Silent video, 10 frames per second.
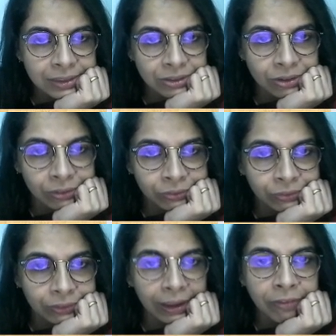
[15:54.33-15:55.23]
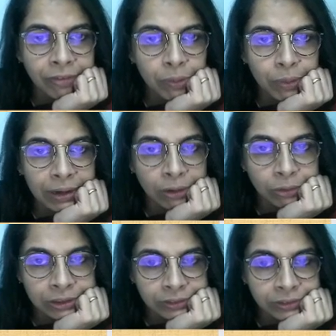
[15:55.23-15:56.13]
of everyone
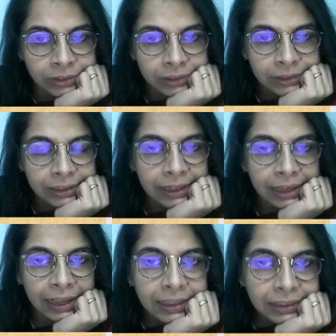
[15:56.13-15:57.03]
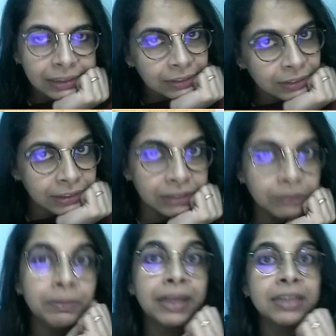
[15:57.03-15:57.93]
out here. And
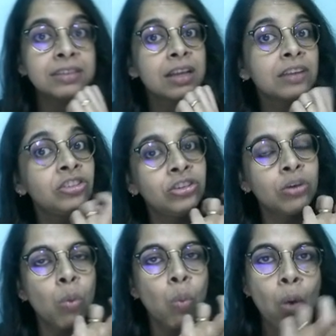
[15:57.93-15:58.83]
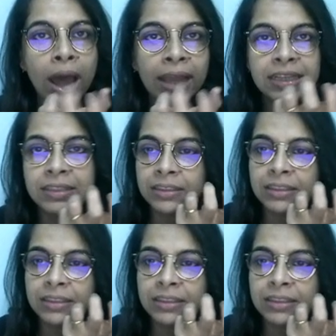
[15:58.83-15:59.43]
she made such a wise and